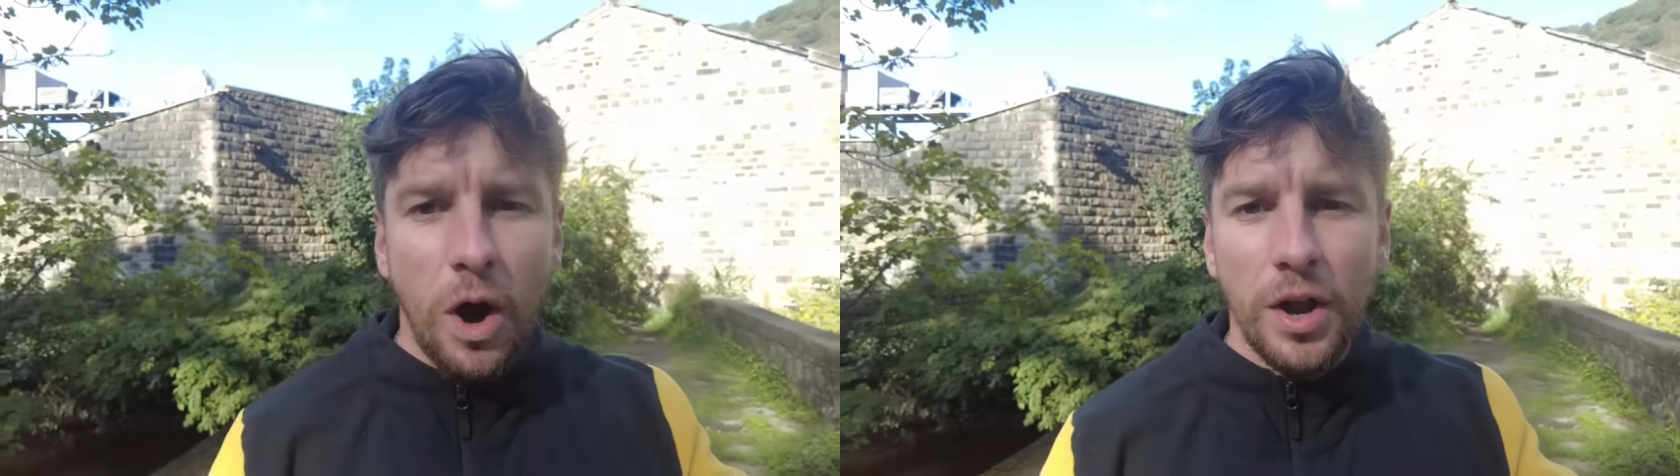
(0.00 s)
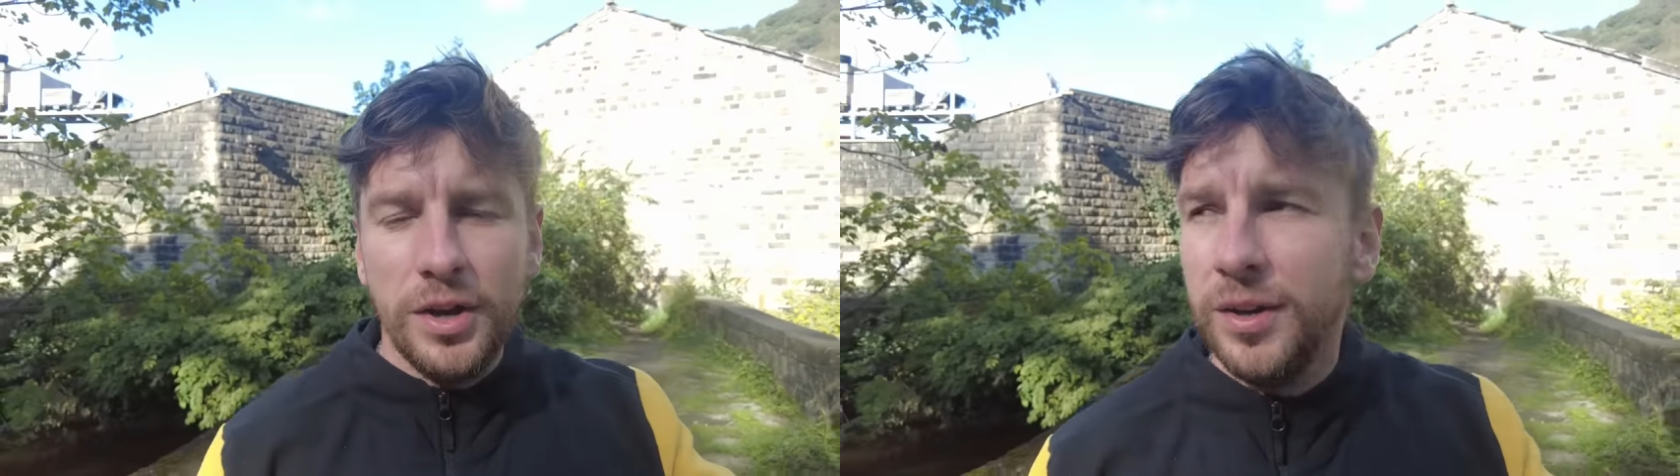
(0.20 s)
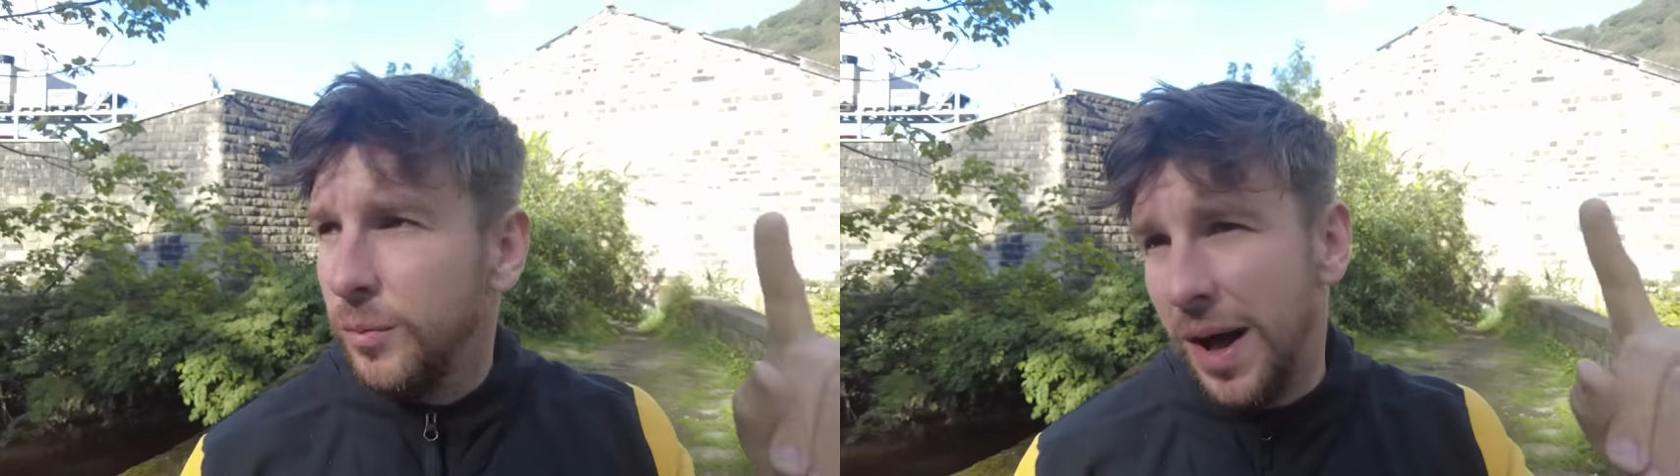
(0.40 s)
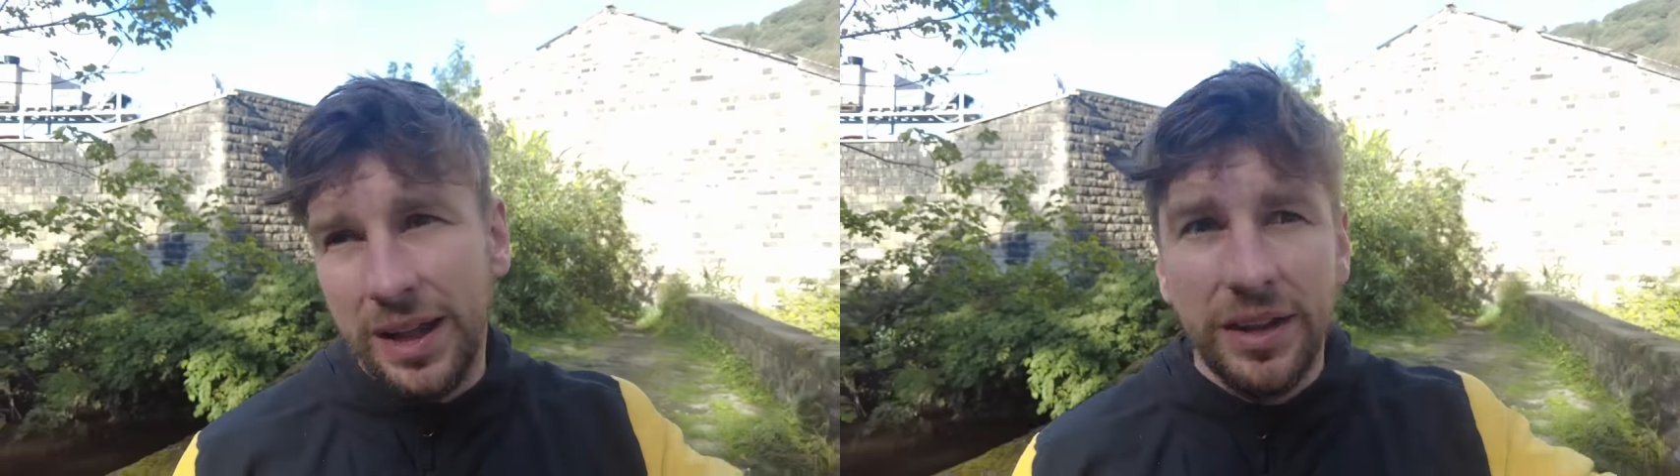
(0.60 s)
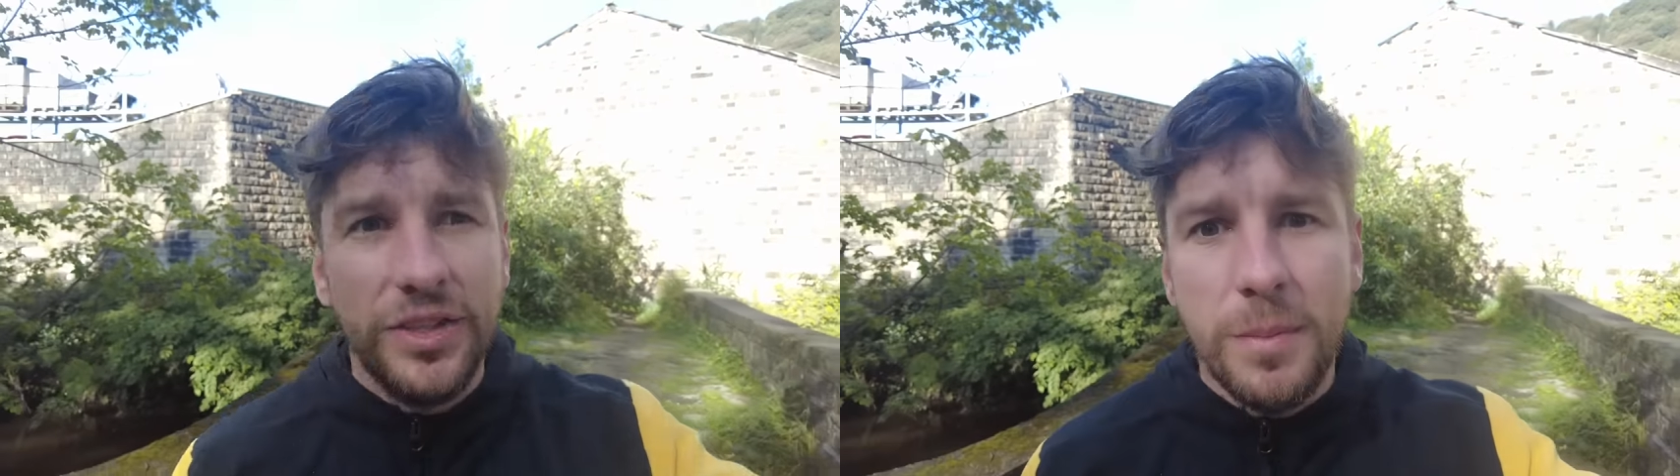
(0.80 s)
one,
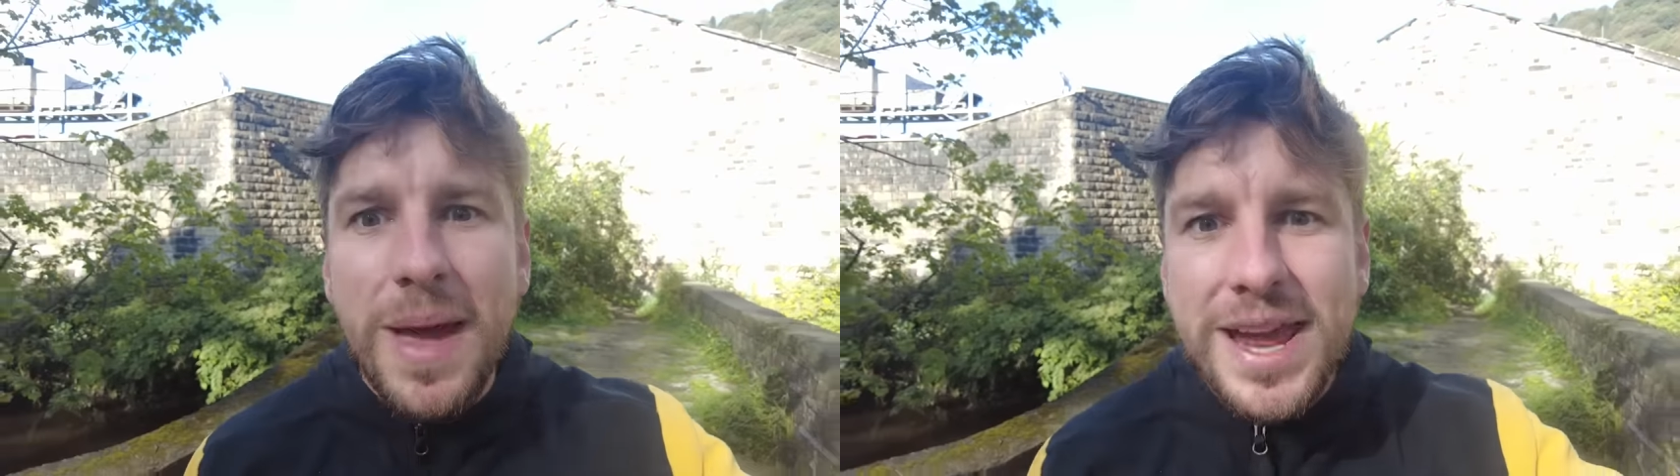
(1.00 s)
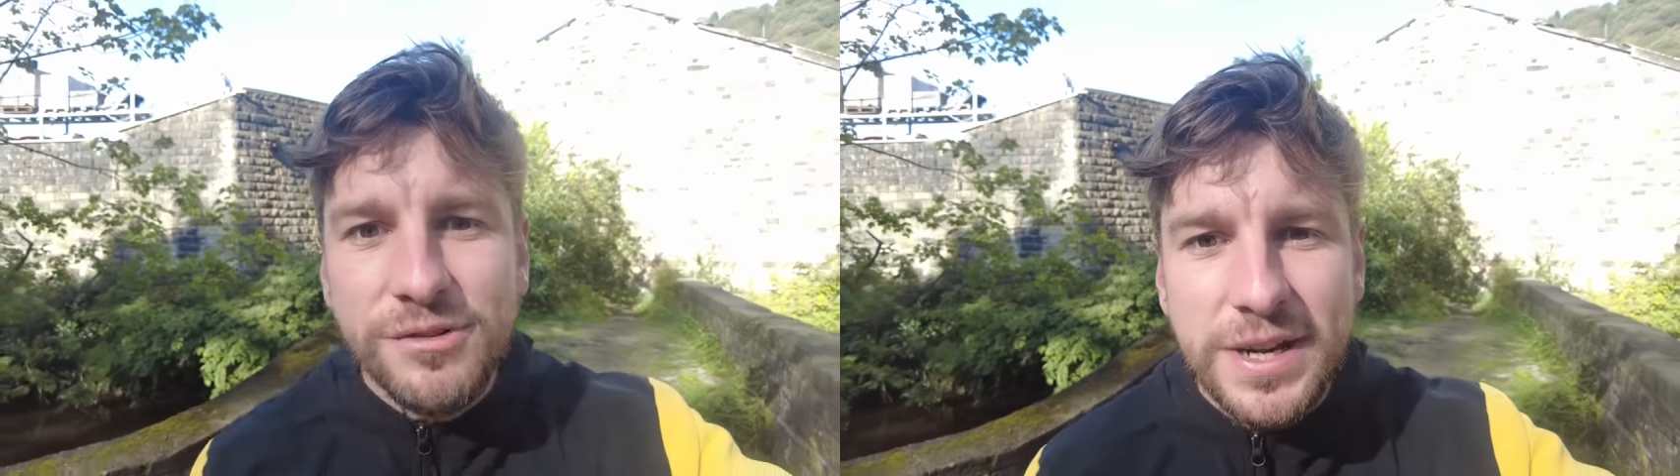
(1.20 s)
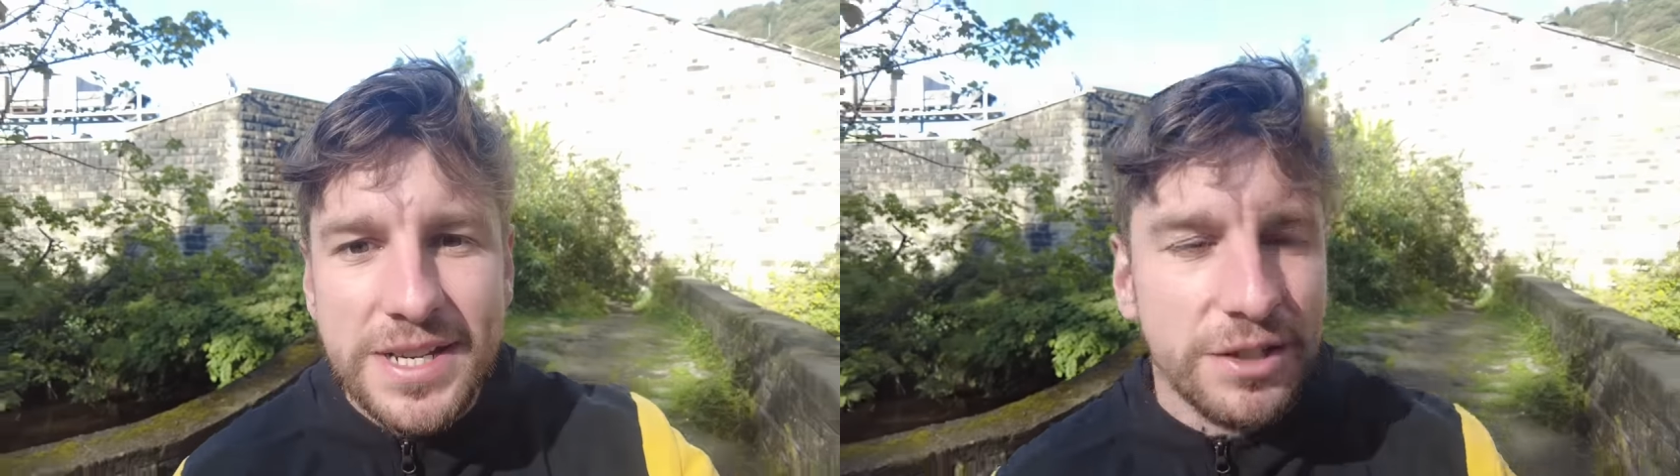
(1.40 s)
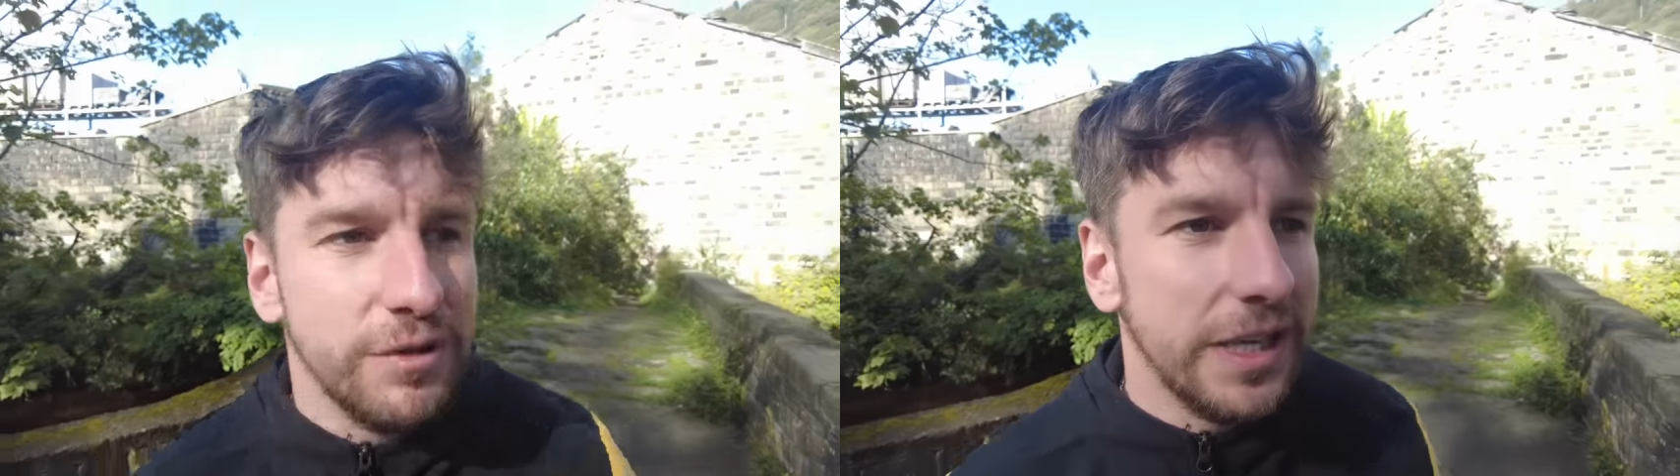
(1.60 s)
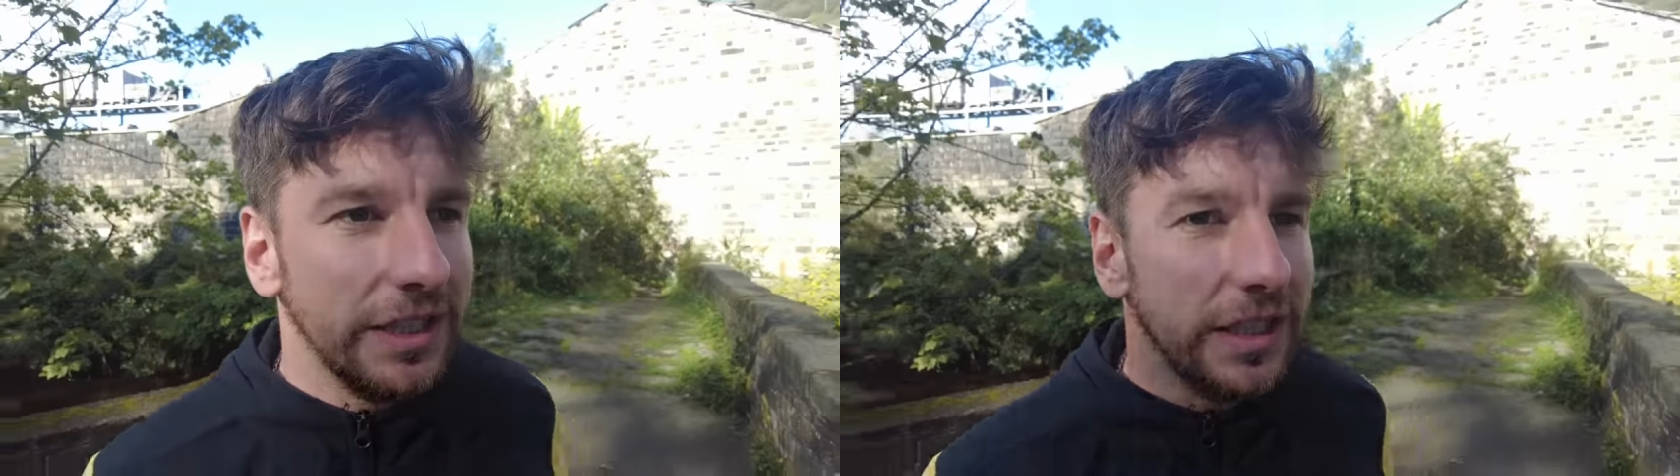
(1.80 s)
well, the main reason
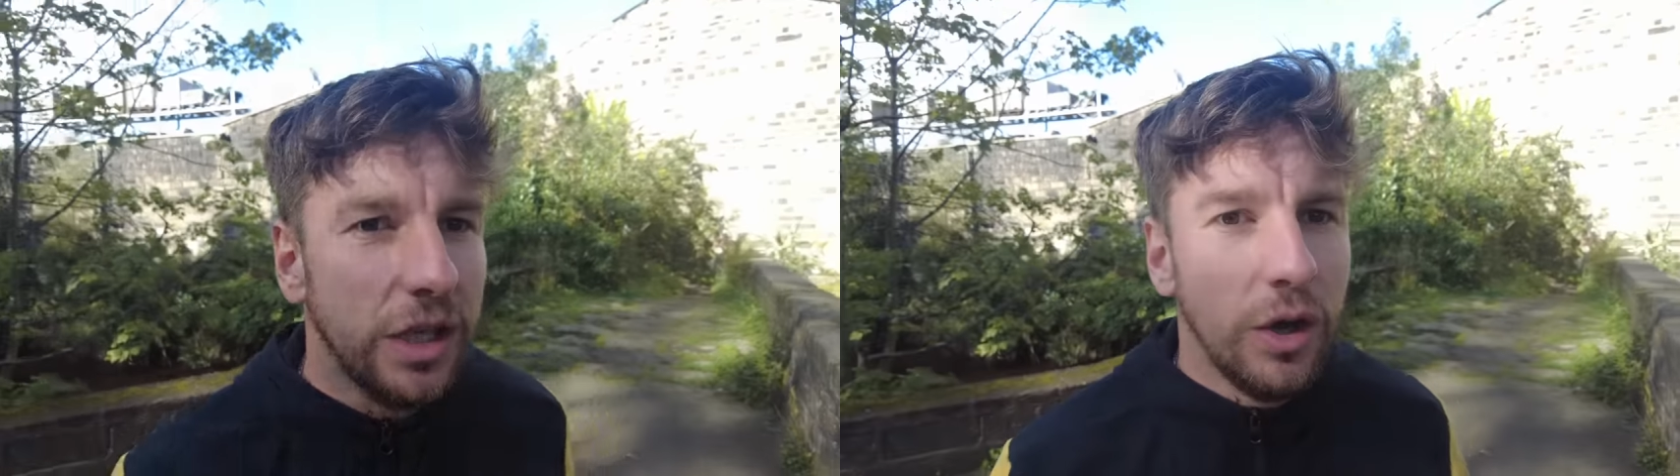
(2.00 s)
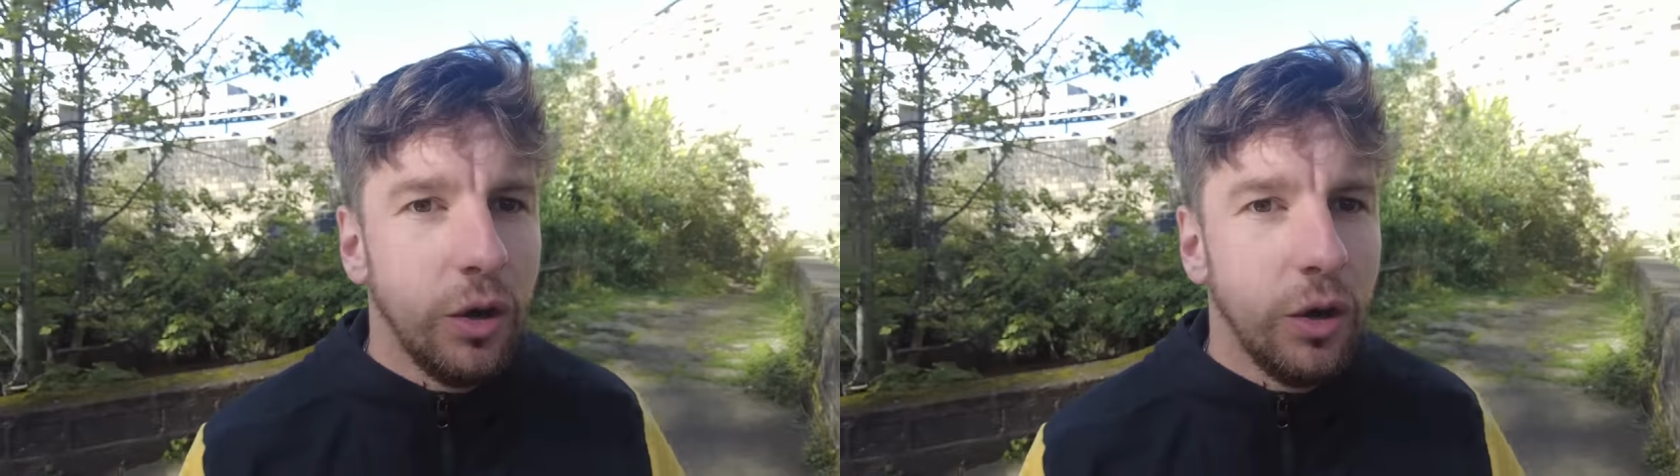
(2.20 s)
really